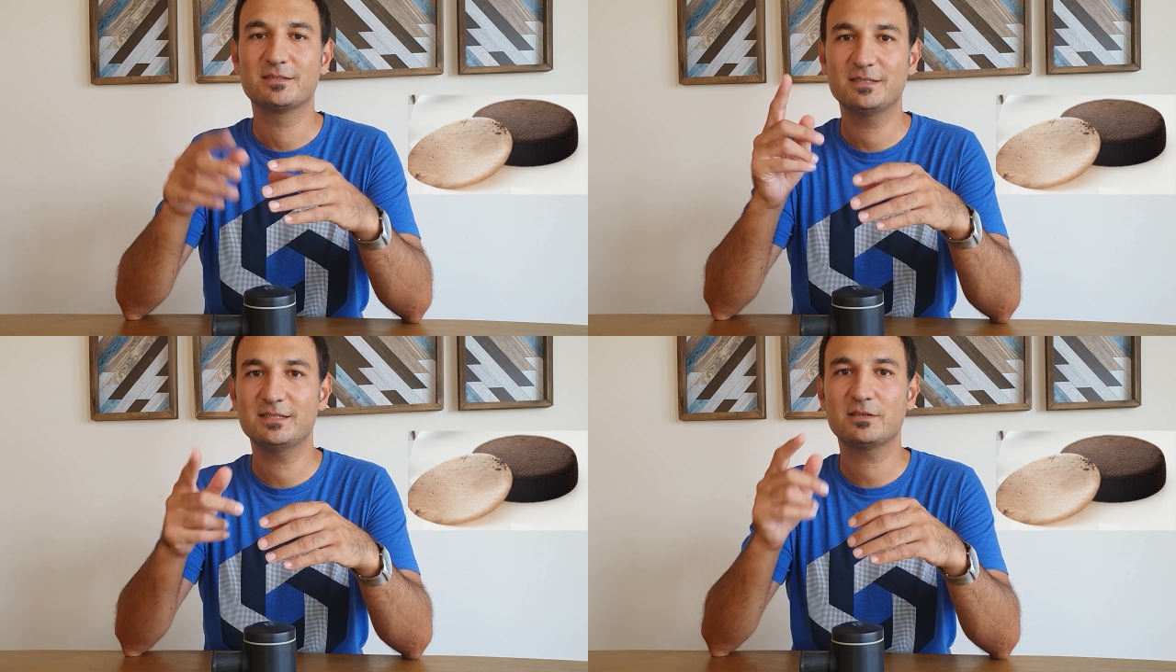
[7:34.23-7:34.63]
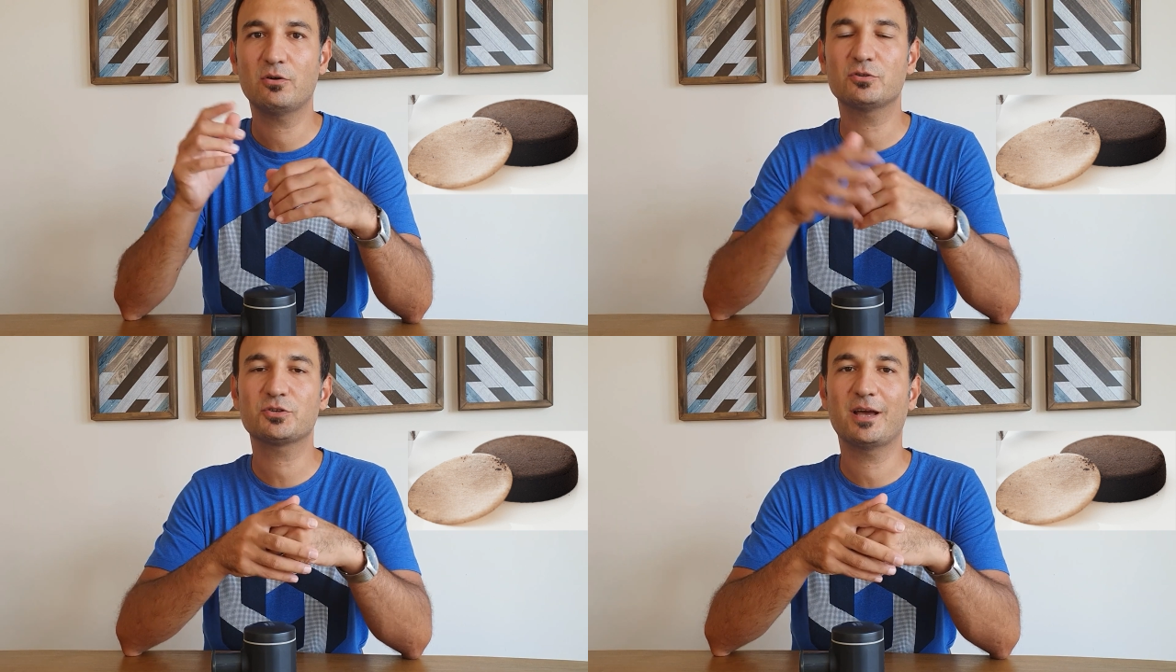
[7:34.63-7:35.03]
This
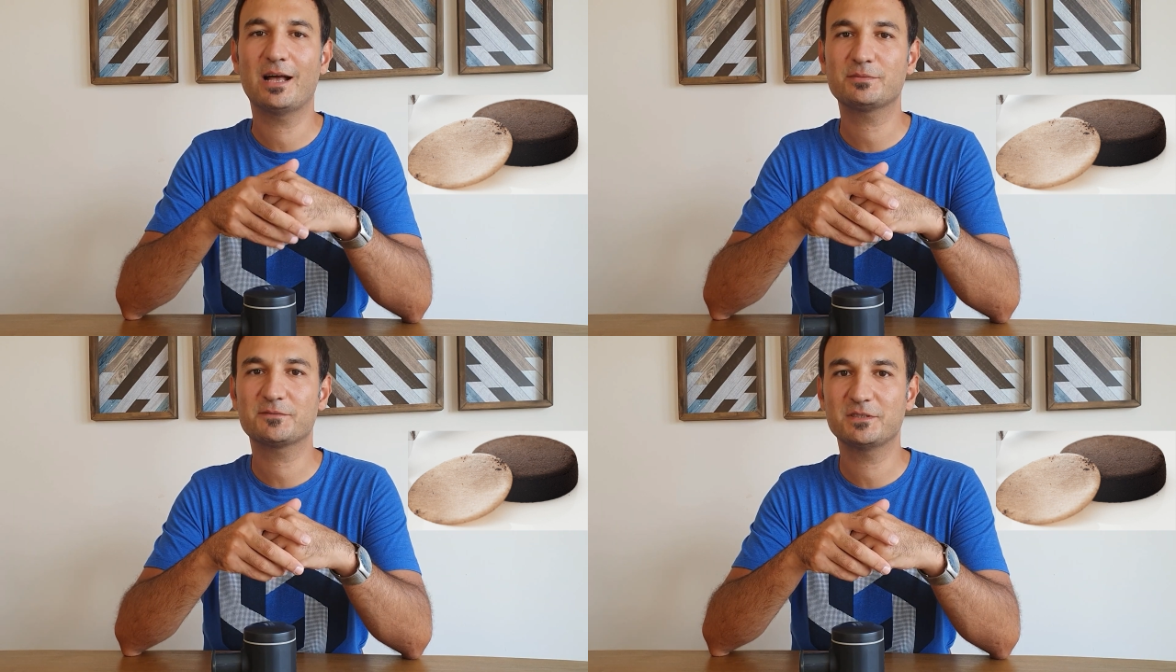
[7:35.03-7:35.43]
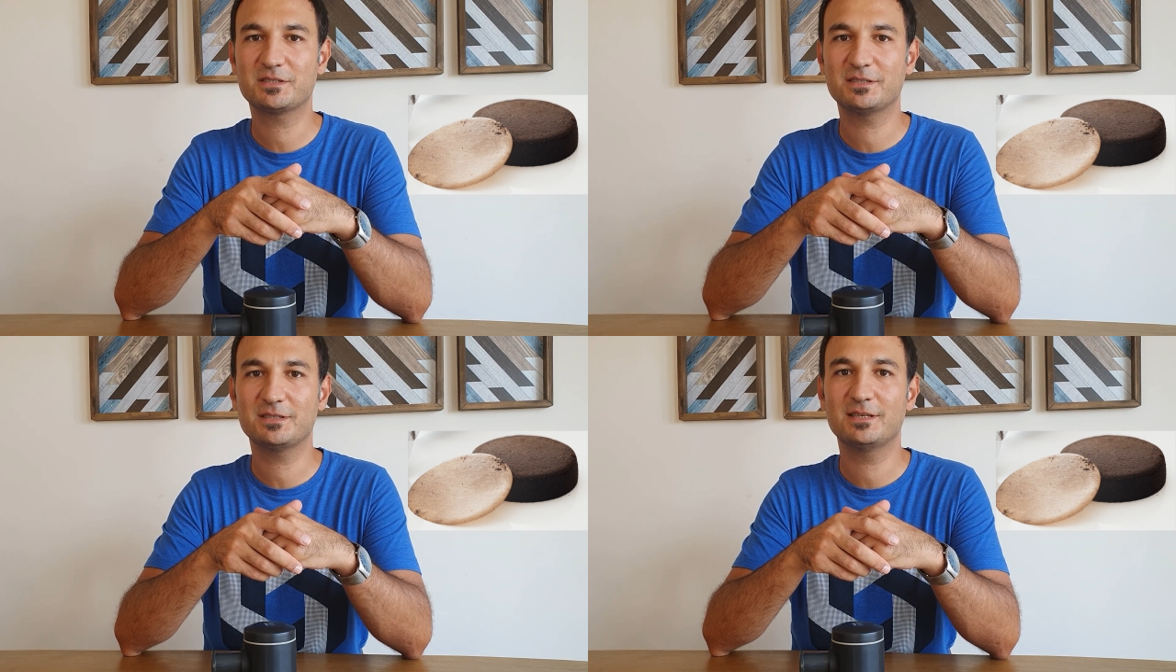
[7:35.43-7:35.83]
also helps
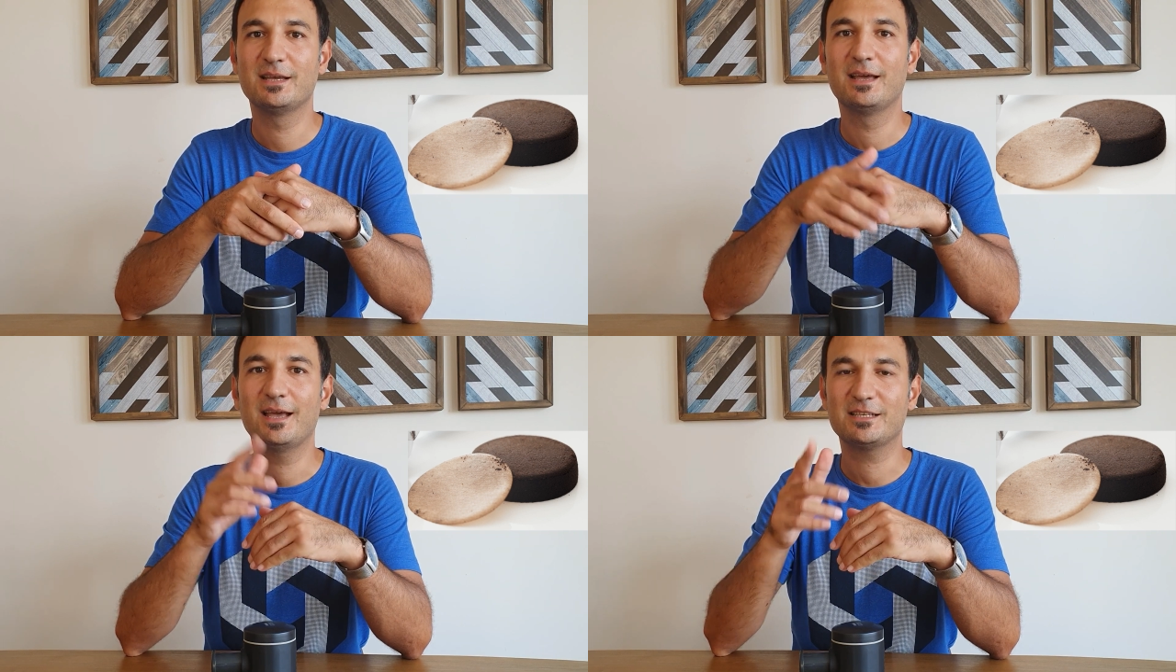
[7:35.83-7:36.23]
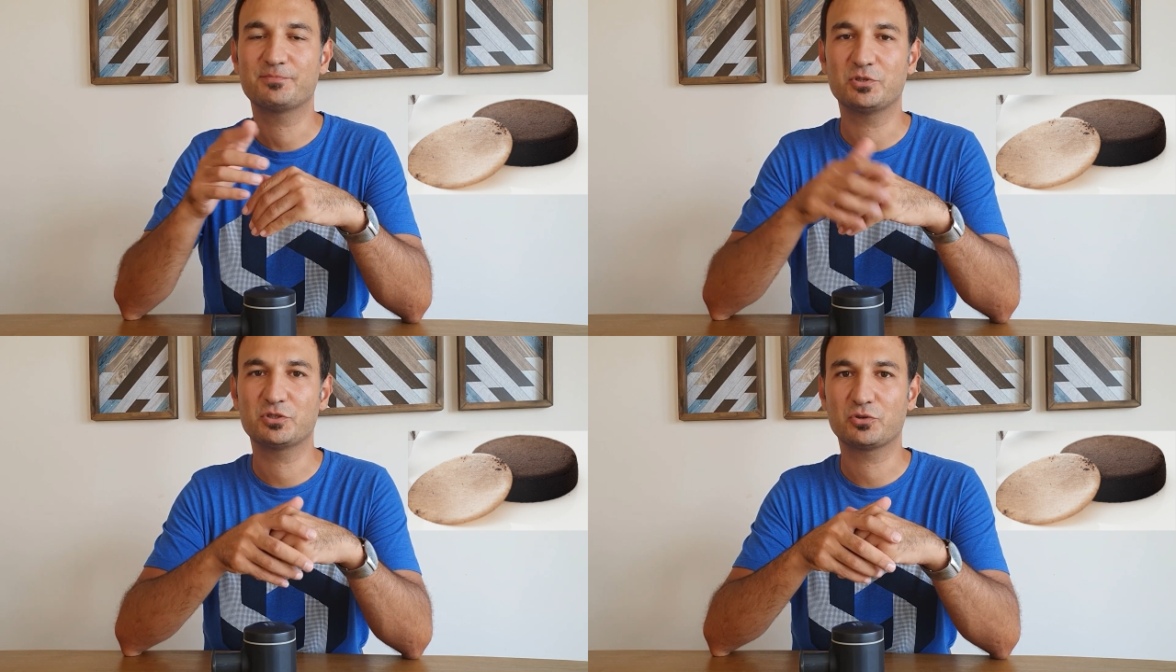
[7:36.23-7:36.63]
with the
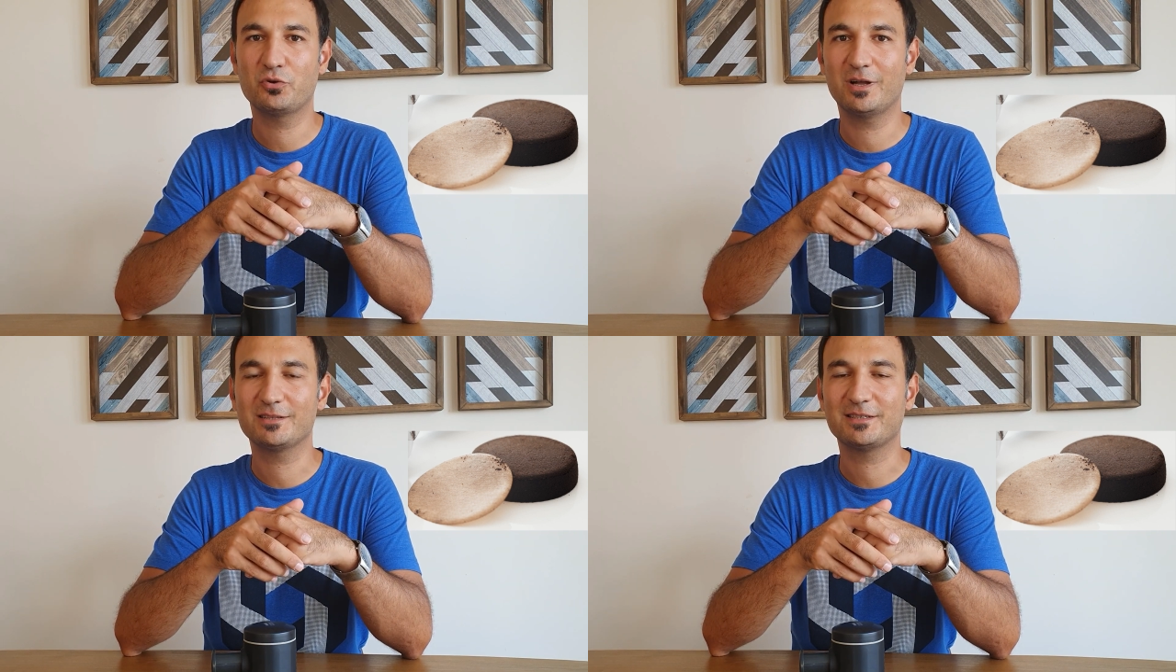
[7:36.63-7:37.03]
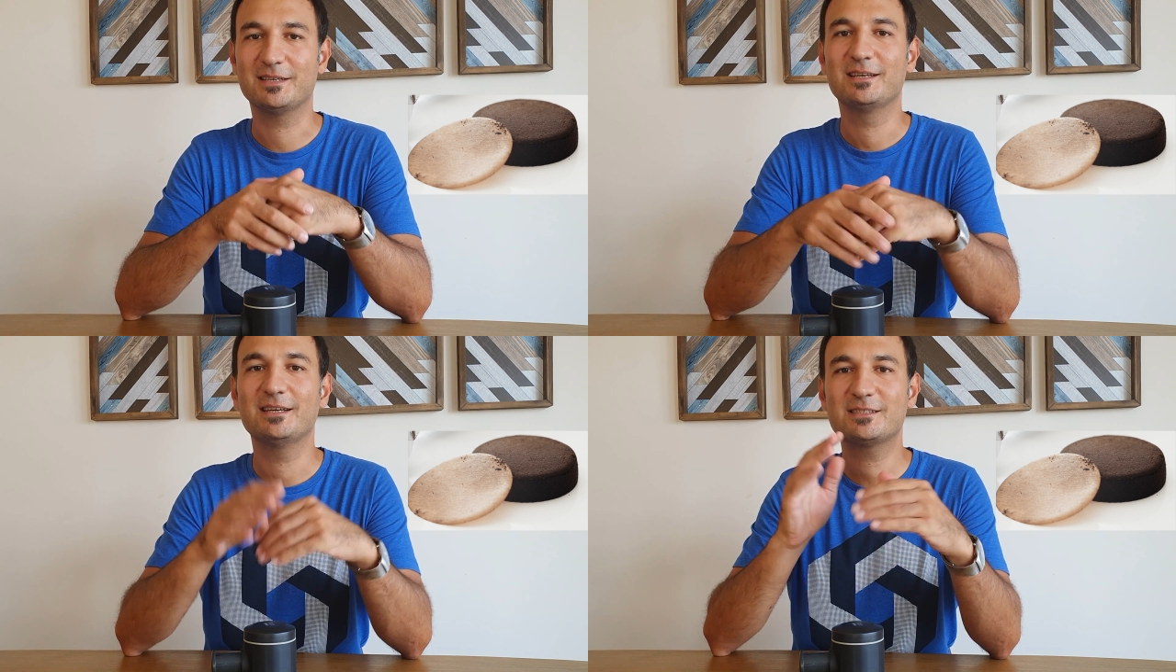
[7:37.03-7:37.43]
espresso
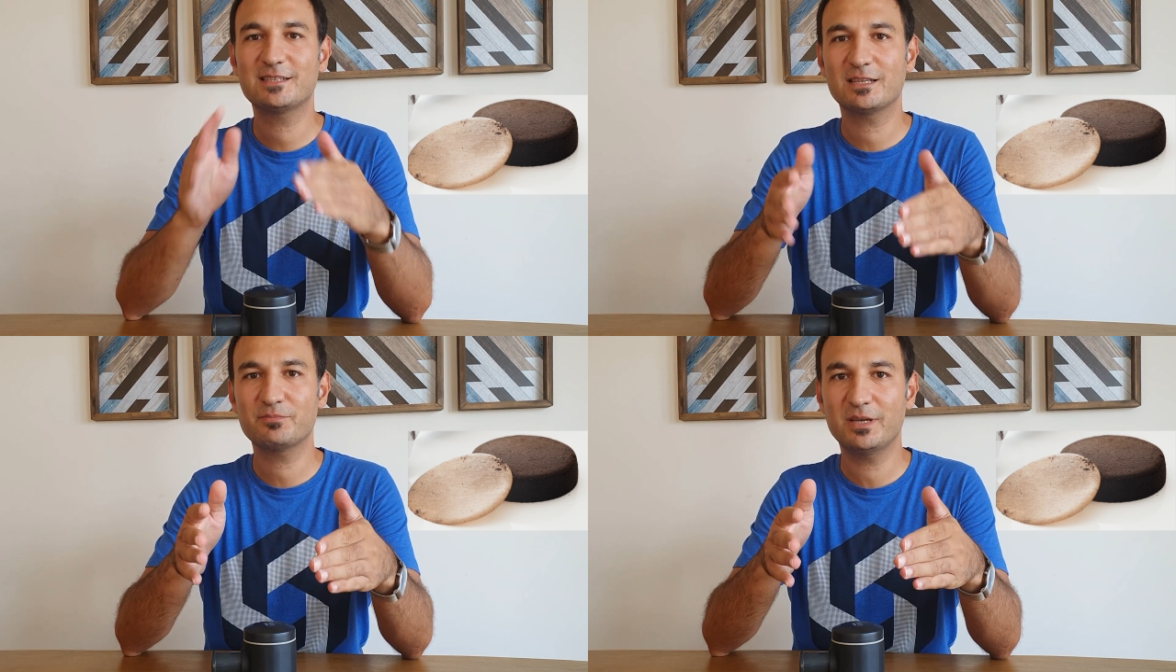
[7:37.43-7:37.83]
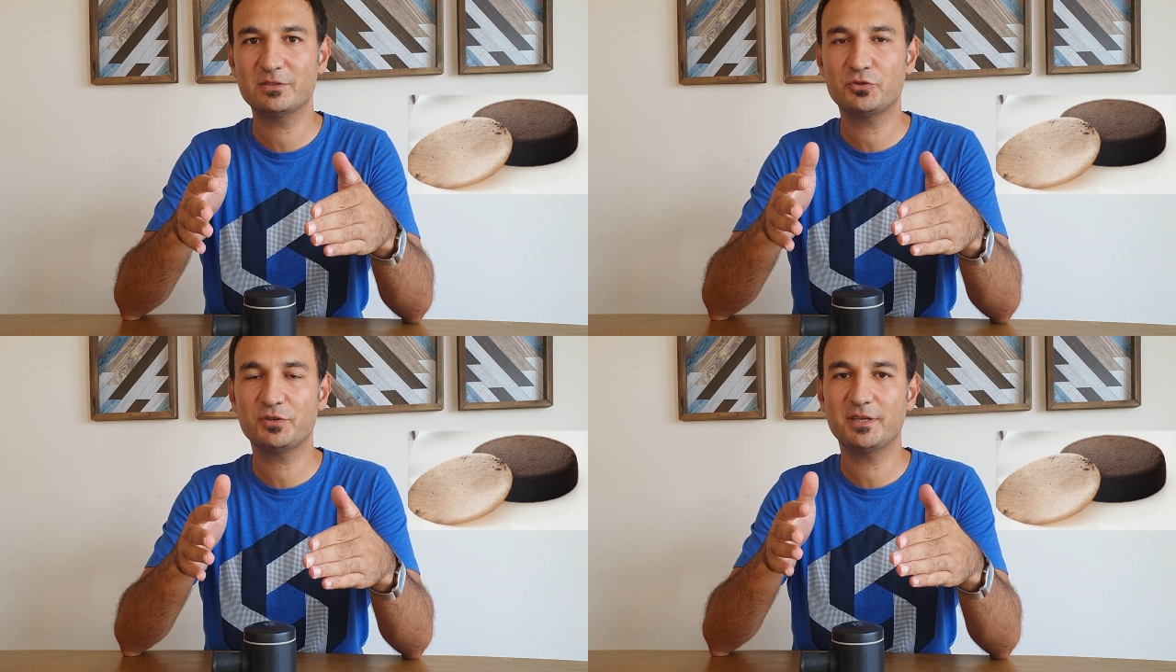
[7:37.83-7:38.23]
quality. It's not
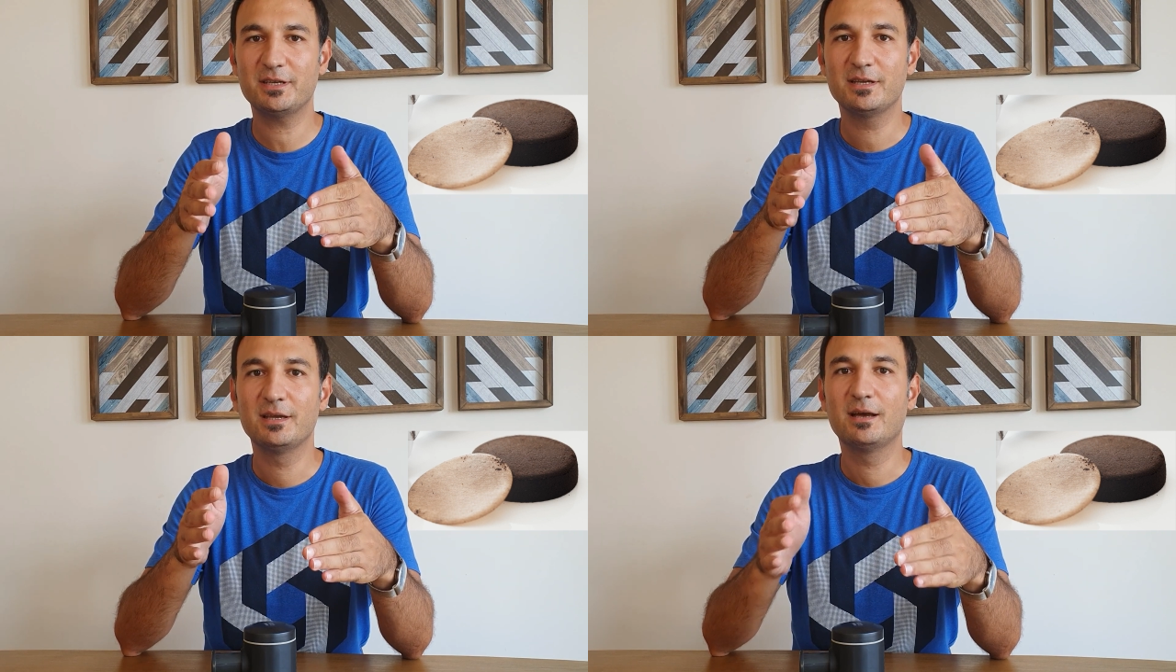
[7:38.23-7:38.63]
mandatory.